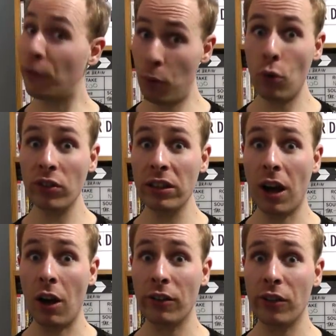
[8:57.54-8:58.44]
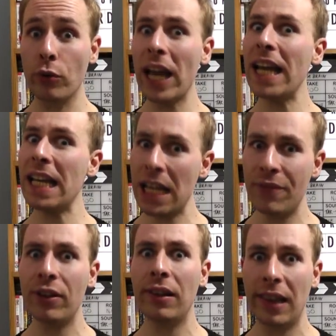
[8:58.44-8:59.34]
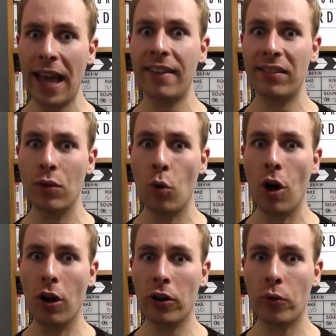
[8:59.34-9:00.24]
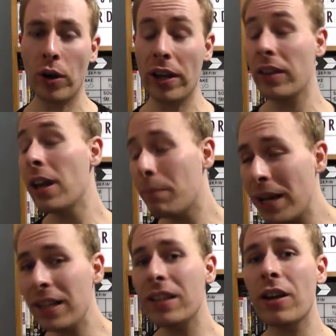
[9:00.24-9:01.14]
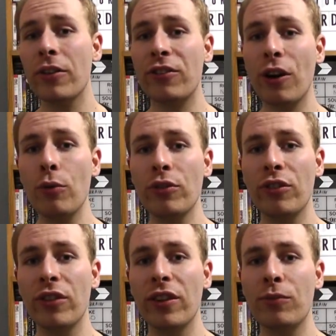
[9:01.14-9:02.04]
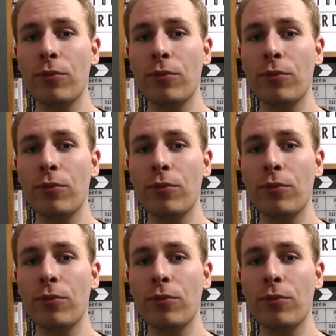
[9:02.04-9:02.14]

supporting cast, though, get even less to work with. Many of the other soldiers in this